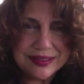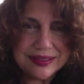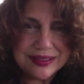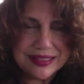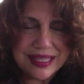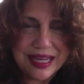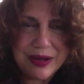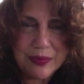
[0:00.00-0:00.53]

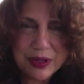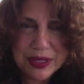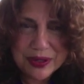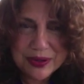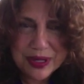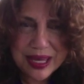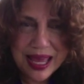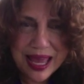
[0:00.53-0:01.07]
take what
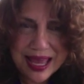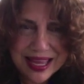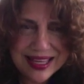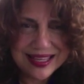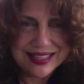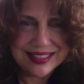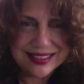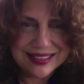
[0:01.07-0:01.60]
you
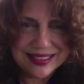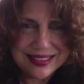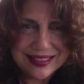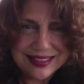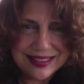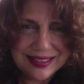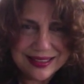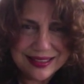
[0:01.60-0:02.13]
can.
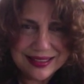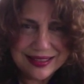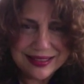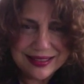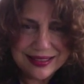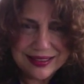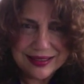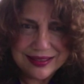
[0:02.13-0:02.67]

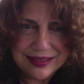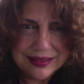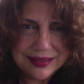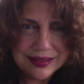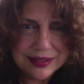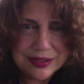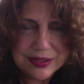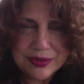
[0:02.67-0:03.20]

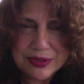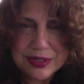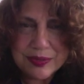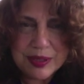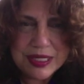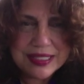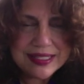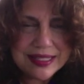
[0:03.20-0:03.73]
So if
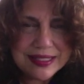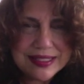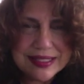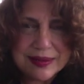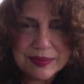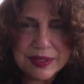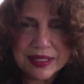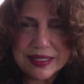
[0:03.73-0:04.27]
somebody says
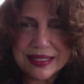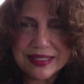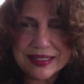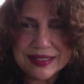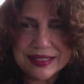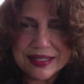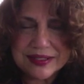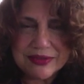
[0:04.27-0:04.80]
something
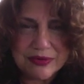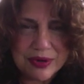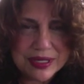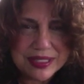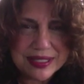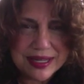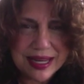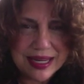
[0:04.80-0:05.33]
that doesn't
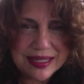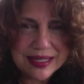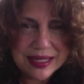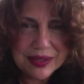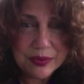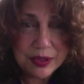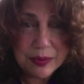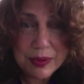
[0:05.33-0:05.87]
resonate,
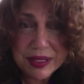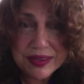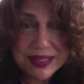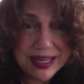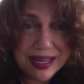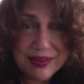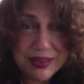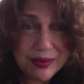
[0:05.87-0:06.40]
what about
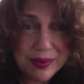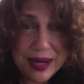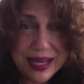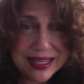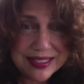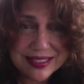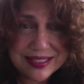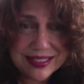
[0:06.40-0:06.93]
the
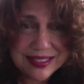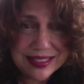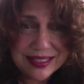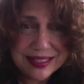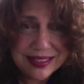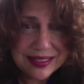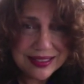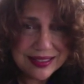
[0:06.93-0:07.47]
rest?
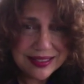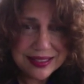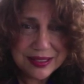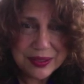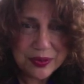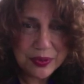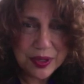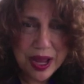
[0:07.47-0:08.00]

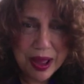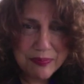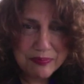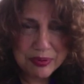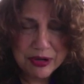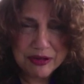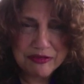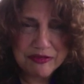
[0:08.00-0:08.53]
We're not
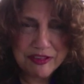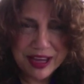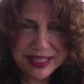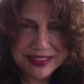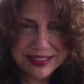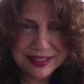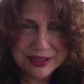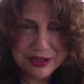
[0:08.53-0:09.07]

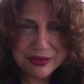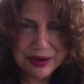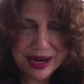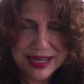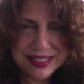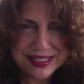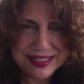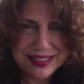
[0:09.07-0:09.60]
perfected,
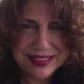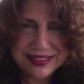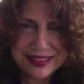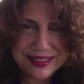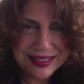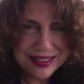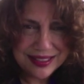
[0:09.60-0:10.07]
Christed,